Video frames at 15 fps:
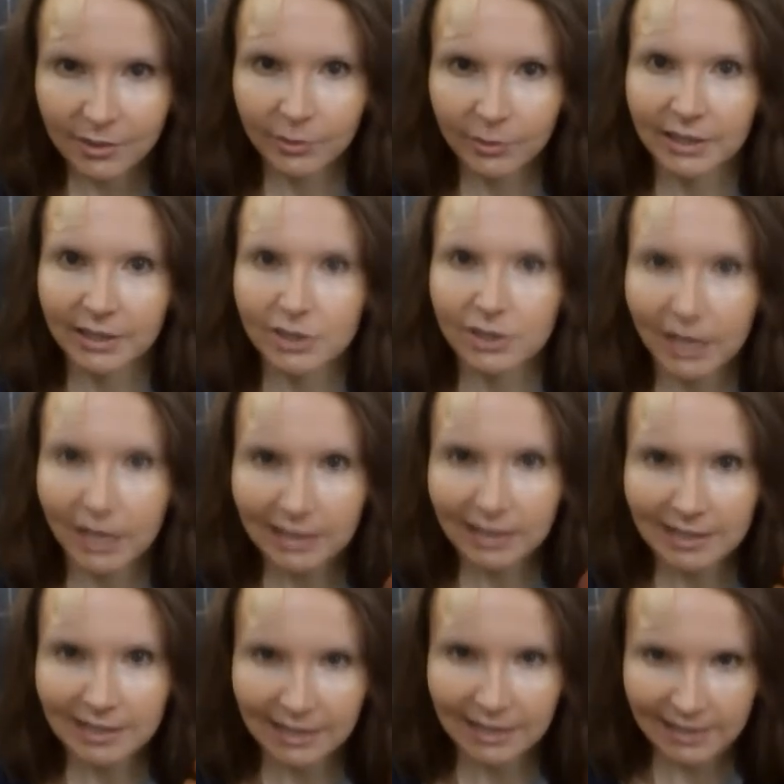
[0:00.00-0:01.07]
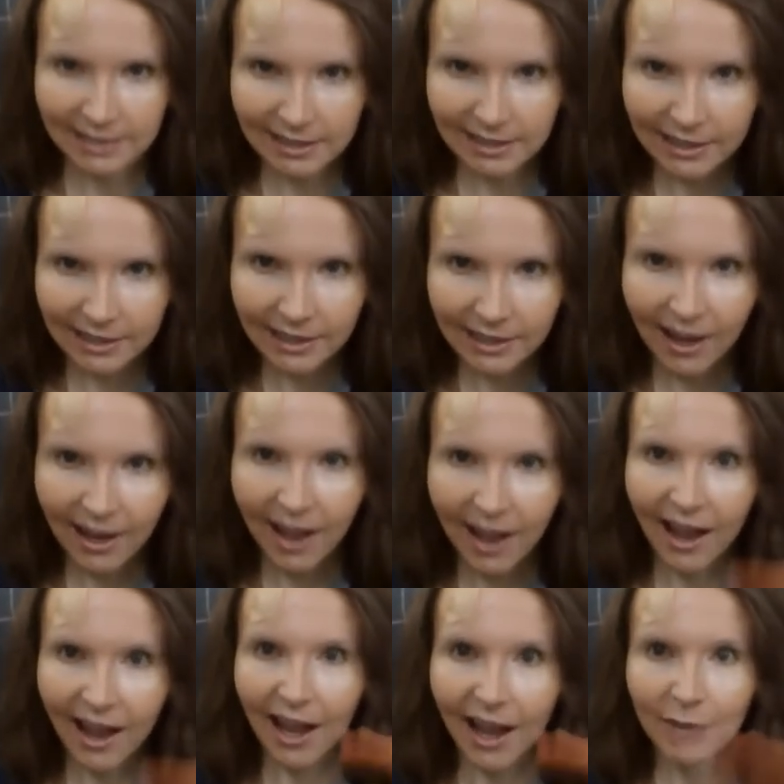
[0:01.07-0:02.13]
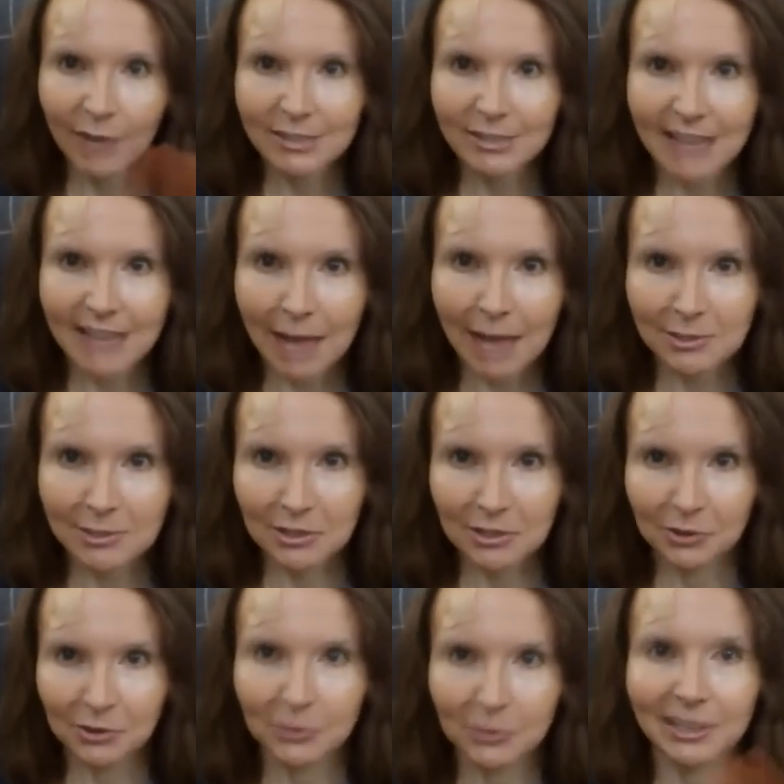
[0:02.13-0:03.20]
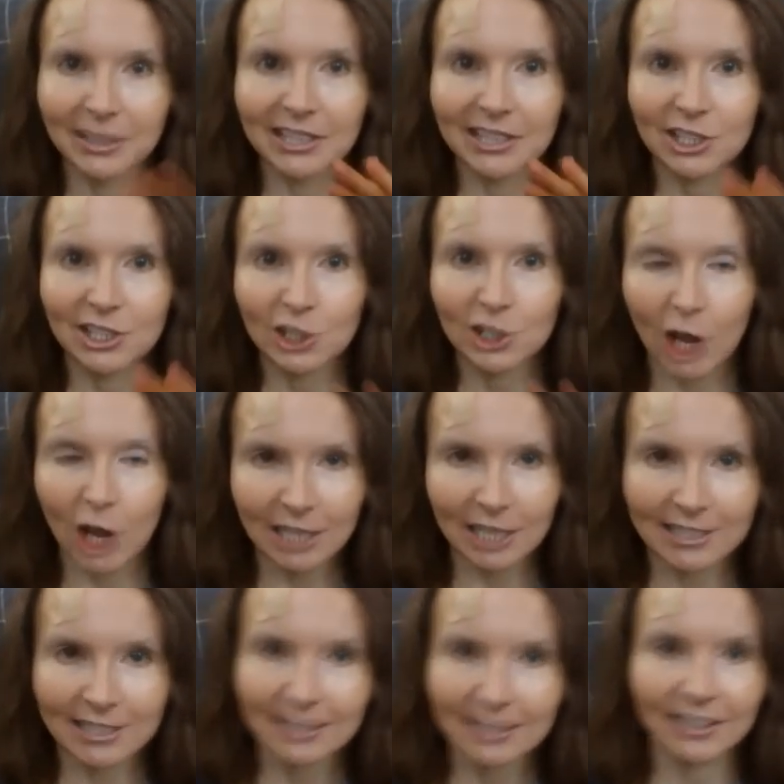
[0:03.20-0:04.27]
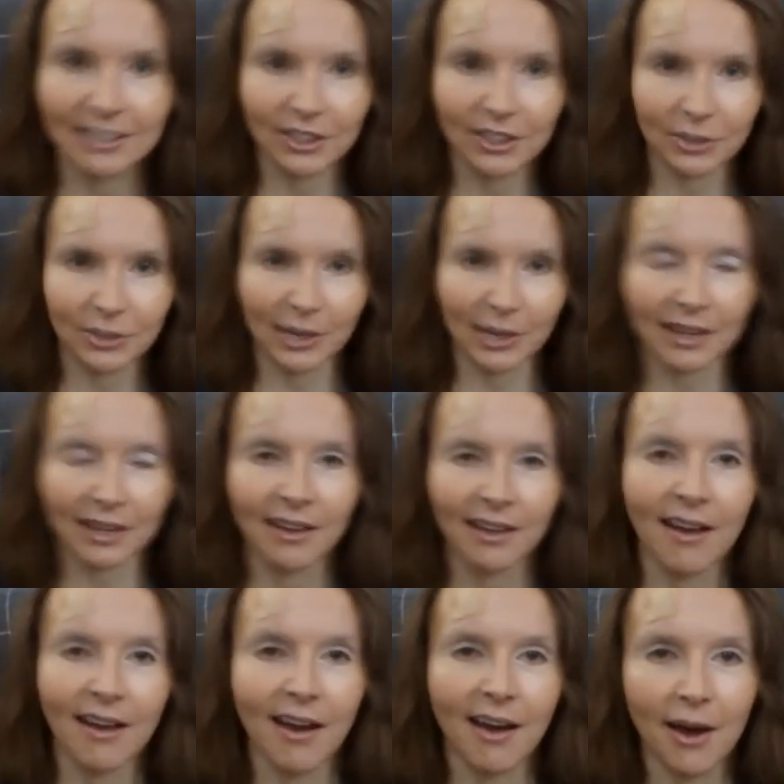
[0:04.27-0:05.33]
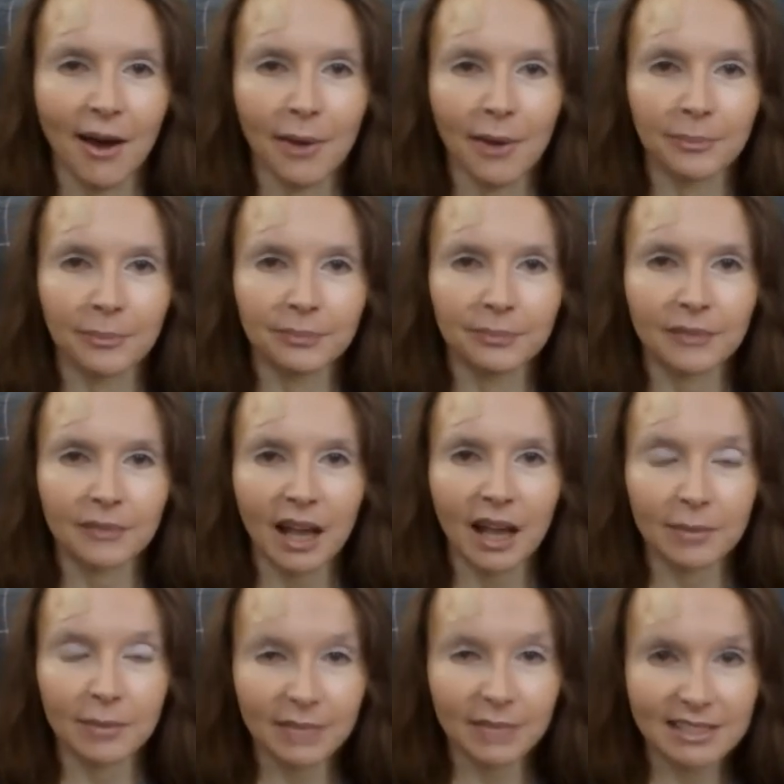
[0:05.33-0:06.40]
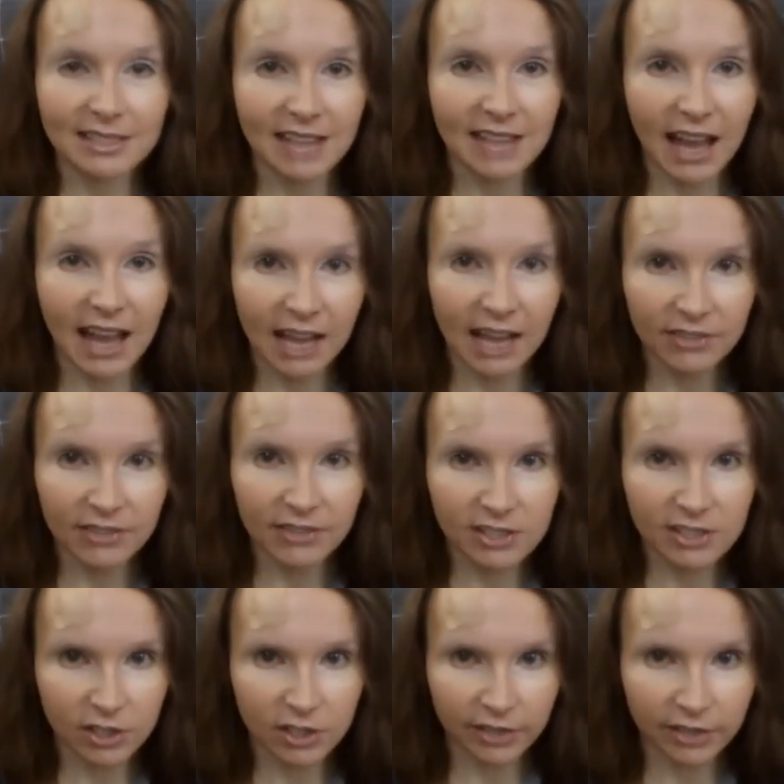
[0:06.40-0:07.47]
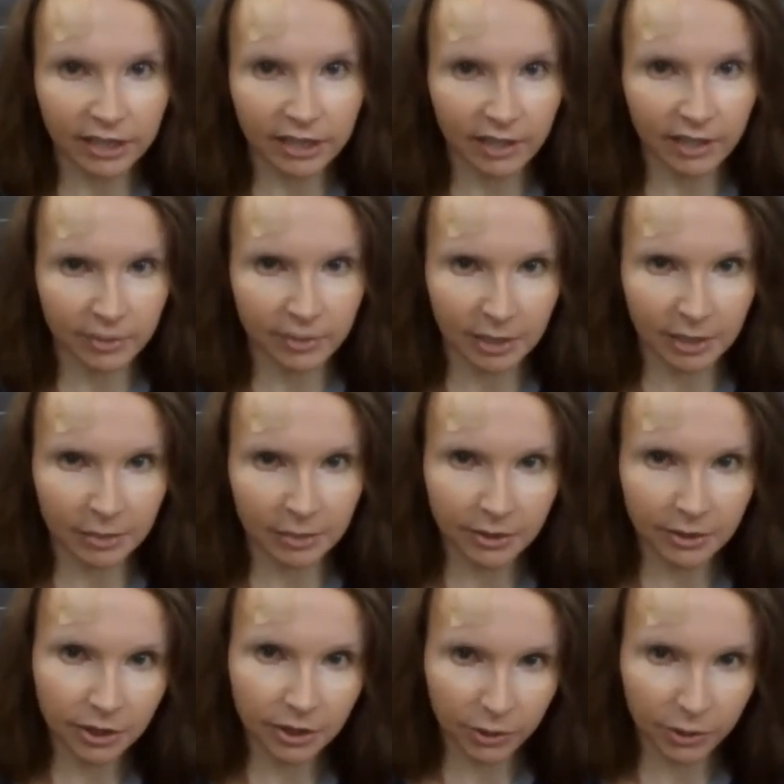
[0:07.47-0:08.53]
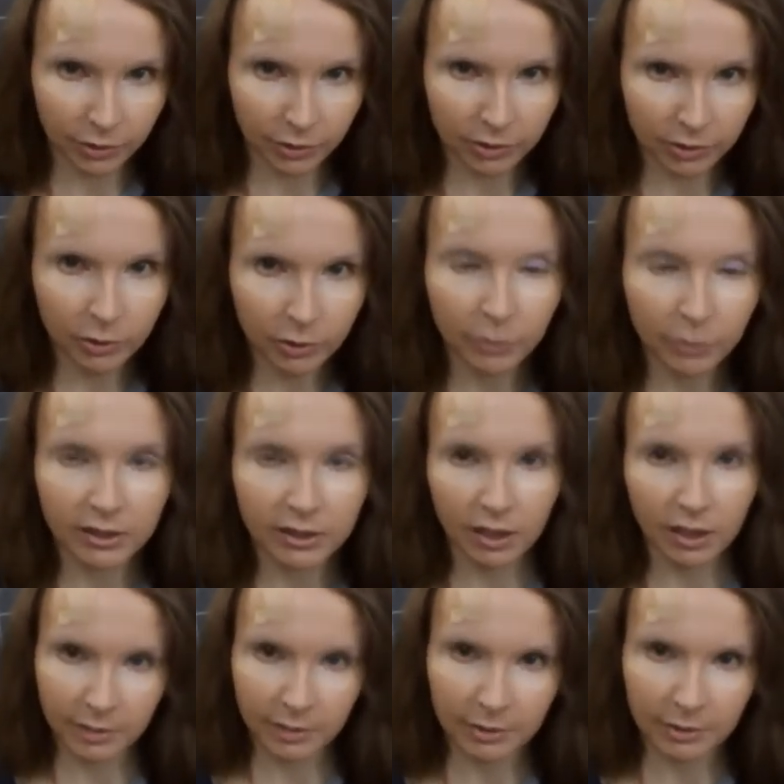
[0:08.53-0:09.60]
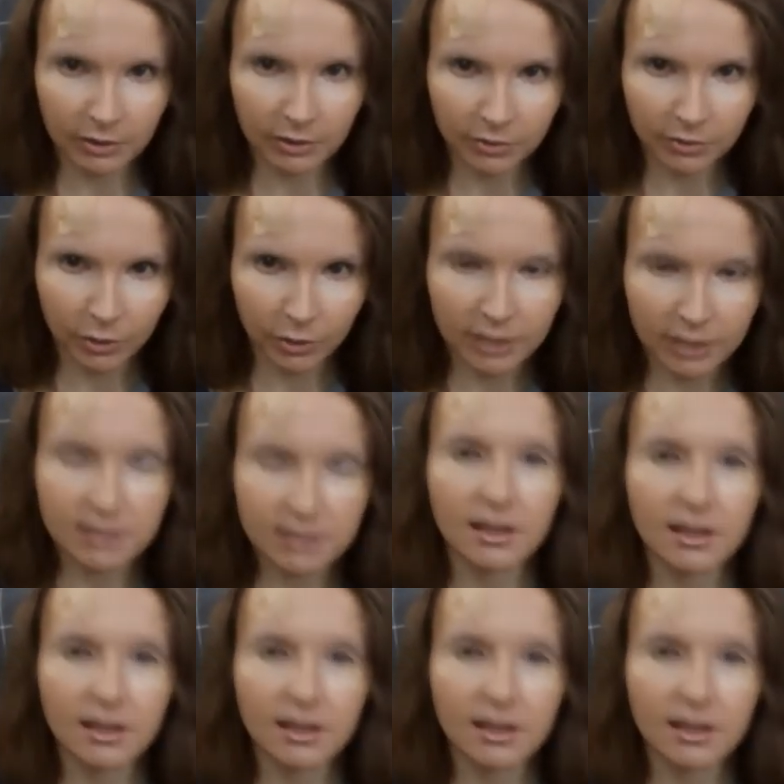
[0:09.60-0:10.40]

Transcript: when I tried this next thing, I was absolutely shocked in a good way. I mixed half a serving of the peanut butter Huel with almond milk, of course,